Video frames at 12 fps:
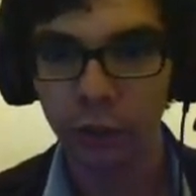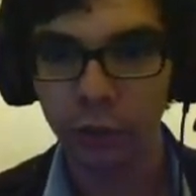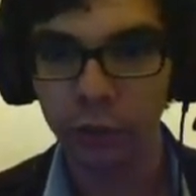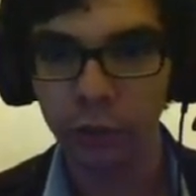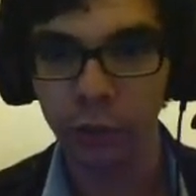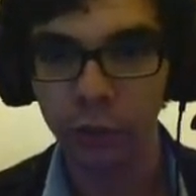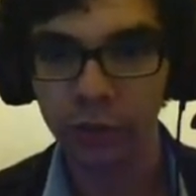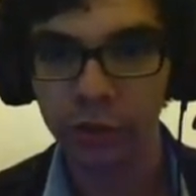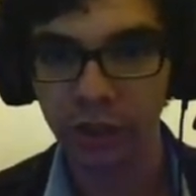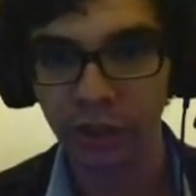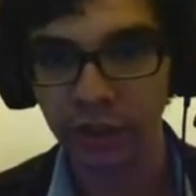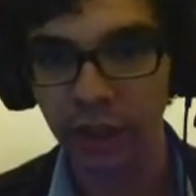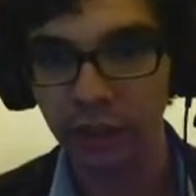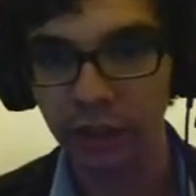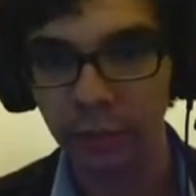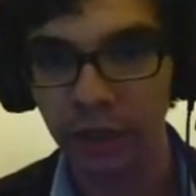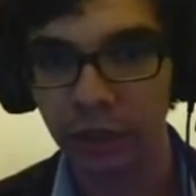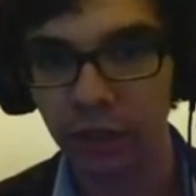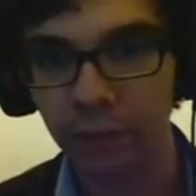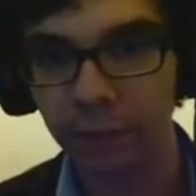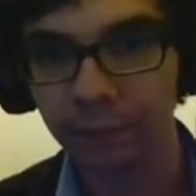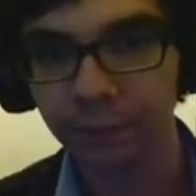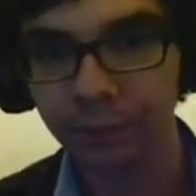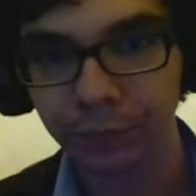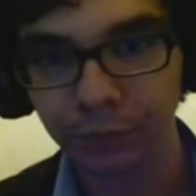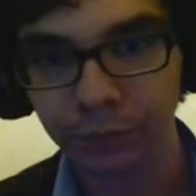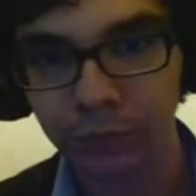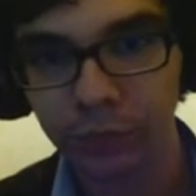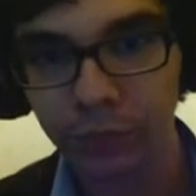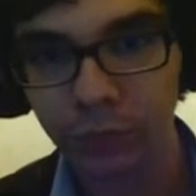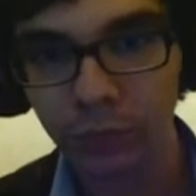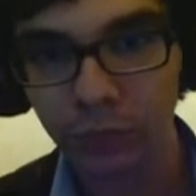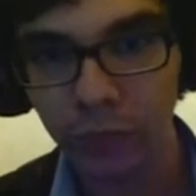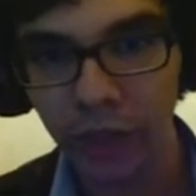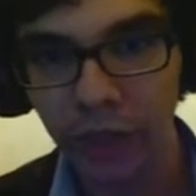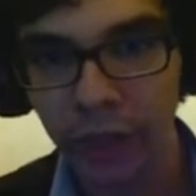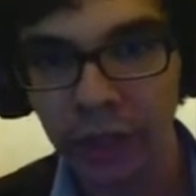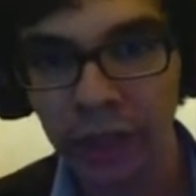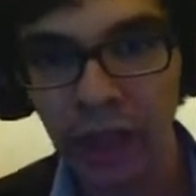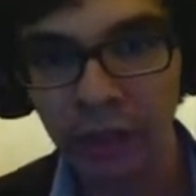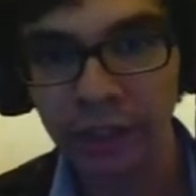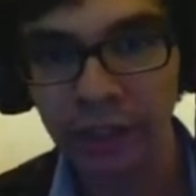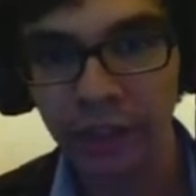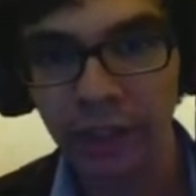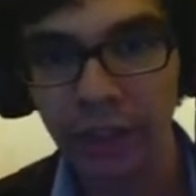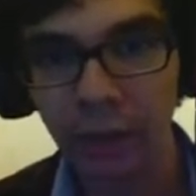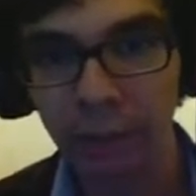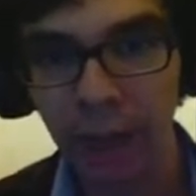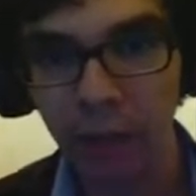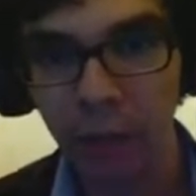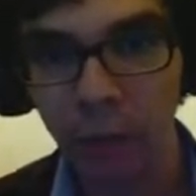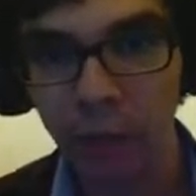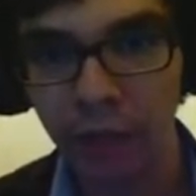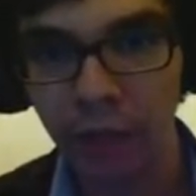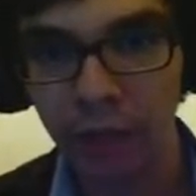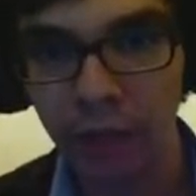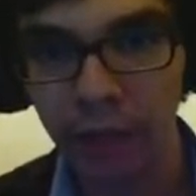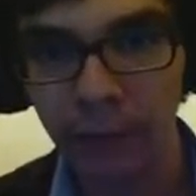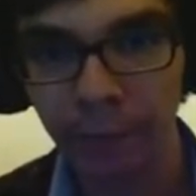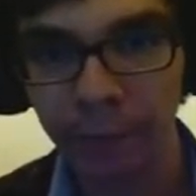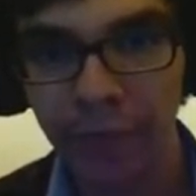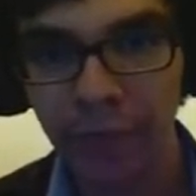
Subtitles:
to use inside the building. Here I have this little balcony thing.